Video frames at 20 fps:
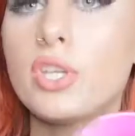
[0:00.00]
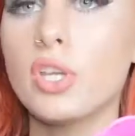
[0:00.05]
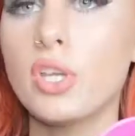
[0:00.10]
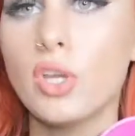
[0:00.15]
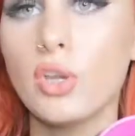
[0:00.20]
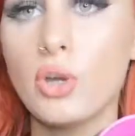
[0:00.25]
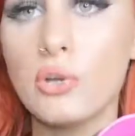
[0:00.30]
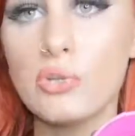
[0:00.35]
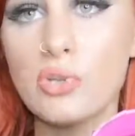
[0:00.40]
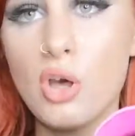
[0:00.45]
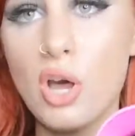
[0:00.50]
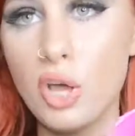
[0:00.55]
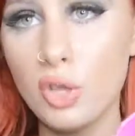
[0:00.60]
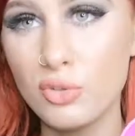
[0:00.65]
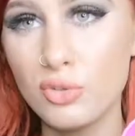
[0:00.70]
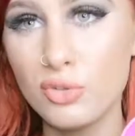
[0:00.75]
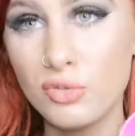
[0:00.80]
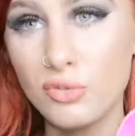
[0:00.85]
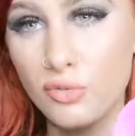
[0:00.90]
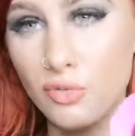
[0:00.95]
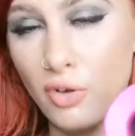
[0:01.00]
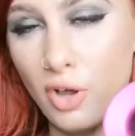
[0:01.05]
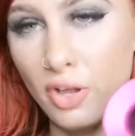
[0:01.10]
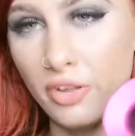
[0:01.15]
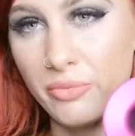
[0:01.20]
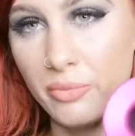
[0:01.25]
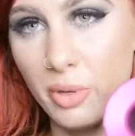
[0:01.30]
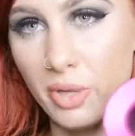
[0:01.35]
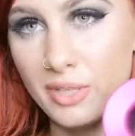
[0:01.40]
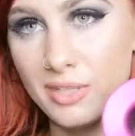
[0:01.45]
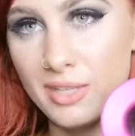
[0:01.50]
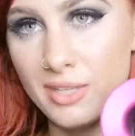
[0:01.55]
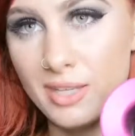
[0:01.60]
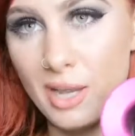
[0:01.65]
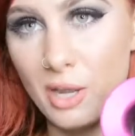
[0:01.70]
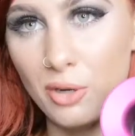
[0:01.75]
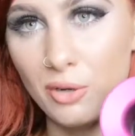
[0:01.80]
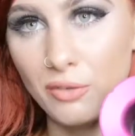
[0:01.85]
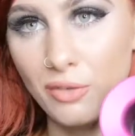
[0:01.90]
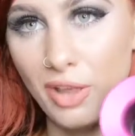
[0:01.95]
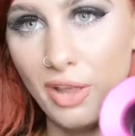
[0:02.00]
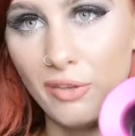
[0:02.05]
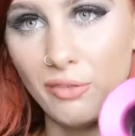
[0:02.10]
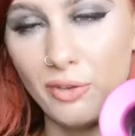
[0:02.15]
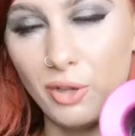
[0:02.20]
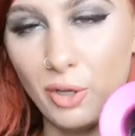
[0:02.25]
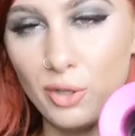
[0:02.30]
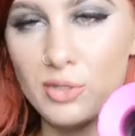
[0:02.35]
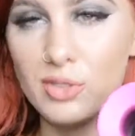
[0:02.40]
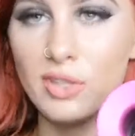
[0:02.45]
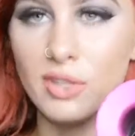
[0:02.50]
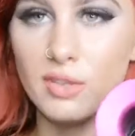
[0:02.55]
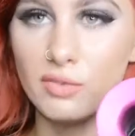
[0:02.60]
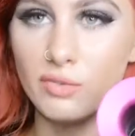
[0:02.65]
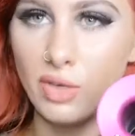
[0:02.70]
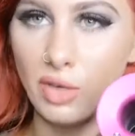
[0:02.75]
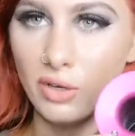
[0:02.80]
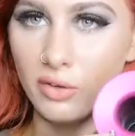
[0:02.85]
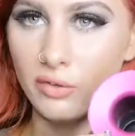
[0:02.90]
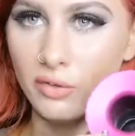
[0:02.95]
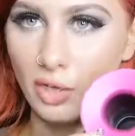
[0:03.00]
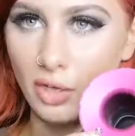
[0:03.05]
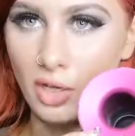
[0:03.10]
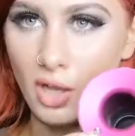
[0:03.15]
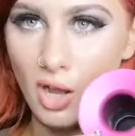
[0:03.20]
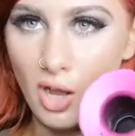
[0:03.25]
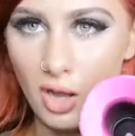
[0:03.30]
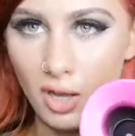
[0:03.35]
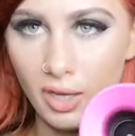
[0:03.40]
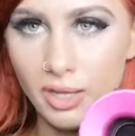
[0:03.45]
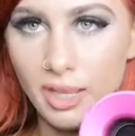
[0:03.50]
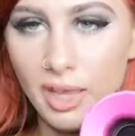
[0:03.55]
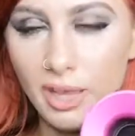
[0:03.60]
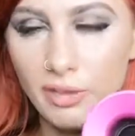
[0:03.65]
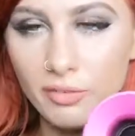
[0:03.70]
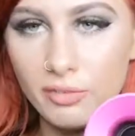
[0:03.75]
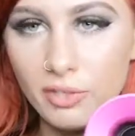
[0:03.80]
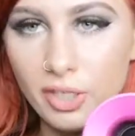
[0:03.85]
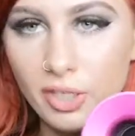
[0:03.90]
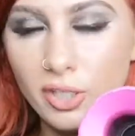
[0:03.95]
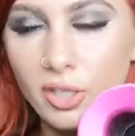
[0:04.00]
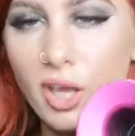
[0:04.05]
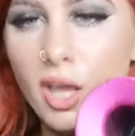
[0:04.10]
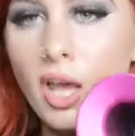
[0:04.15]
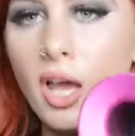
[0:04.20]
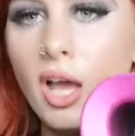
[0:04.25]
you can go up to 105 miles an hour of airflow. So that's very high airflow.